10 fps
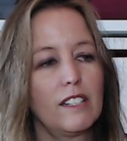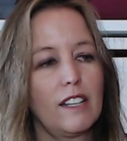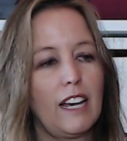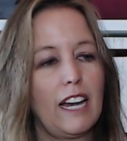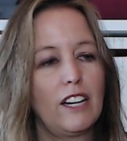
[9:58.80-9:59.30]

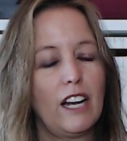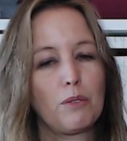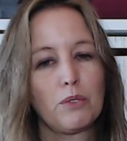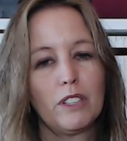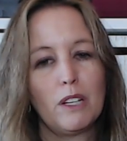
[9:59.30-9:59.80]
I
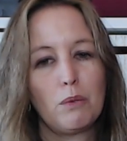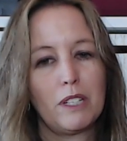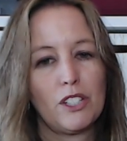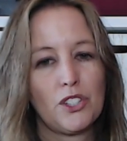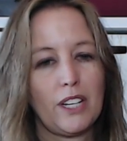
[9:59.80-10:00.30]
really want to
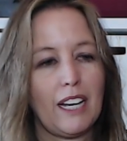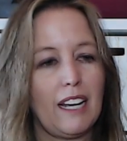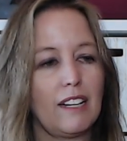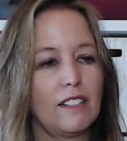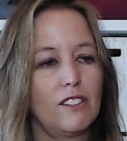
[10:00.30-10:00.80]

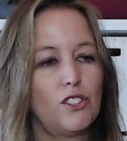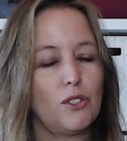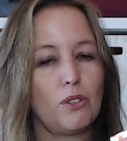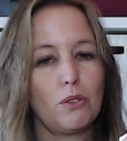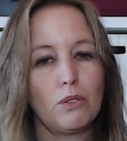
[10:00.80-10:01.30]
try
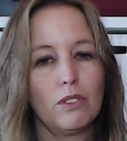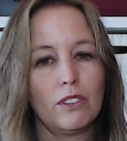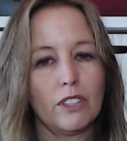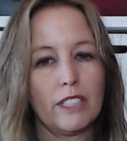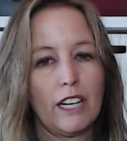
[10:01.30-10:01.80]
to
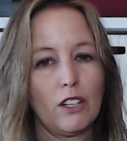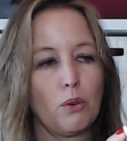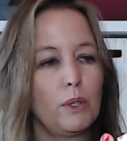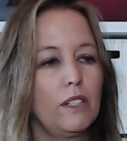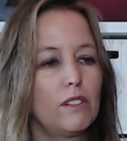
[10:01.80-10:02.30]
learn how to
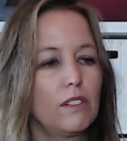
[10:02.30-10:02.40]
quilt,